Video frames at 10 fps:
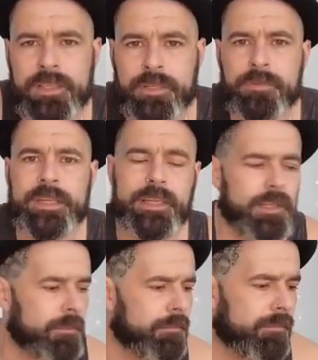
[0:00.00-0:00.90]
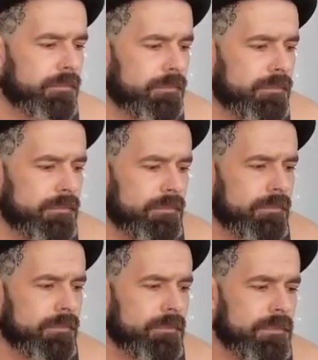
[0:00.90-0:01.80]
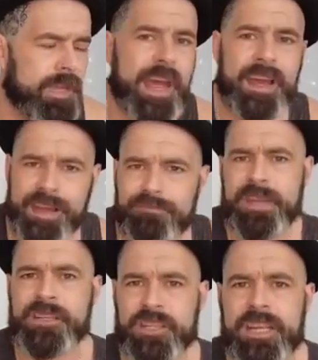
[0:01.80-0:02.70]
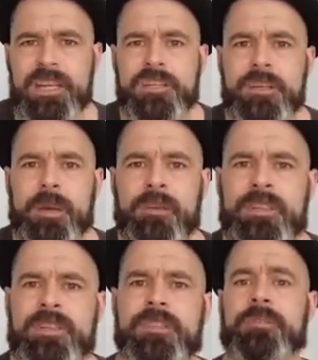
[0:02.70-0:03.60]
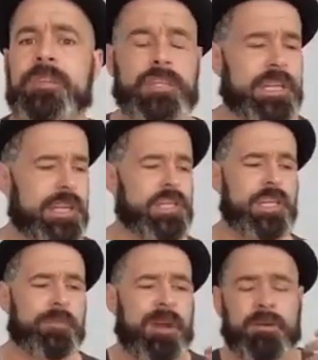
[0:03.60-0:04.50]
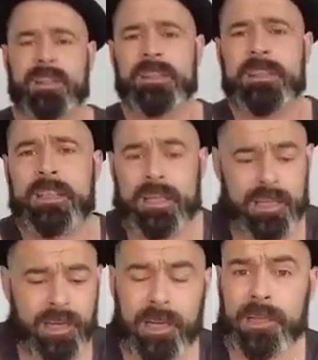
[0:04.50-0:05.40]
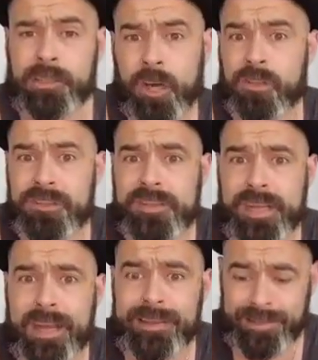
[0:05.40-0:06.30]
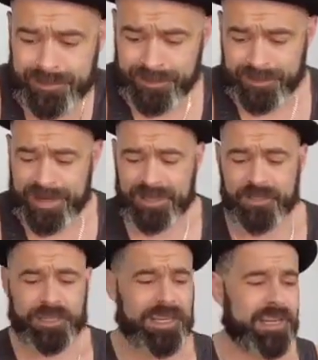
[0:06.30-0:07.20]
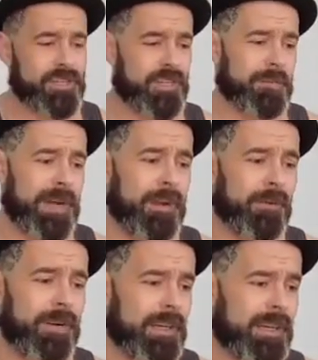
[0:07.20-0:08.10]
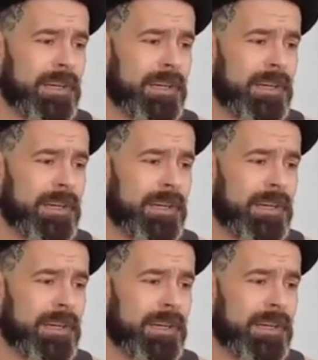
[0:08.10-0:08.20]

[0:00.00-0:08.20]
the curriculum, education about this stuff, education about consent, education about